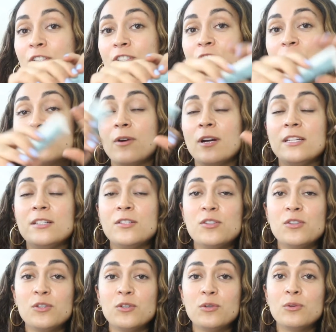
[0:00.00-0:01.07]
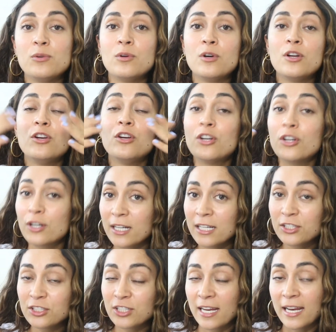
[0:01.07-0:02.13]
which is going to
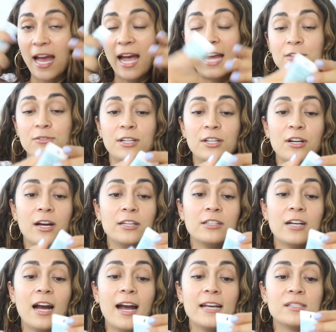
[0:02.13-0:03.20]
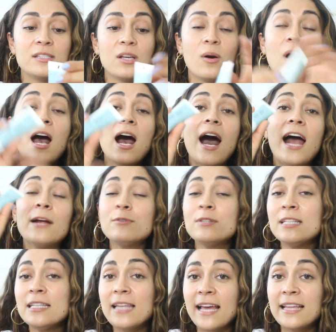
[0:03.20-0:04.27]
nourish and hydrate your under eye. So I
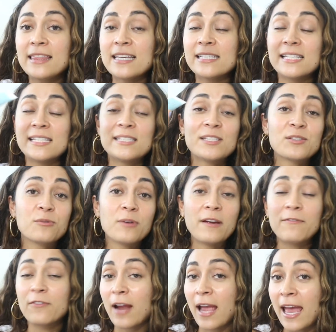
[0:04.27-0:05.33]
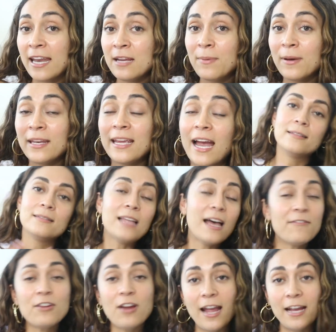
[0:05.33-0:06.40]
really like this. This is great for anybody.
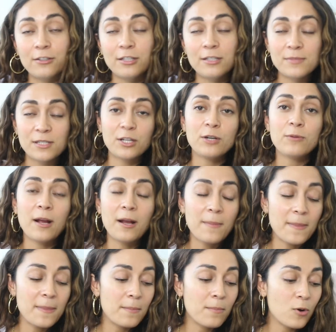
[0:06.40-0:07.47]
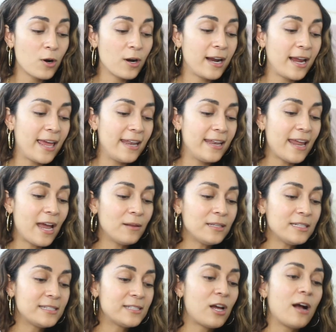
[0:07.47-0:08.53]
Love their eye creams. I couldn't recommend them more. And now
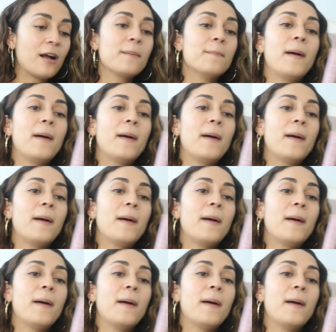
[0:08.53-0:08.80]
let's talk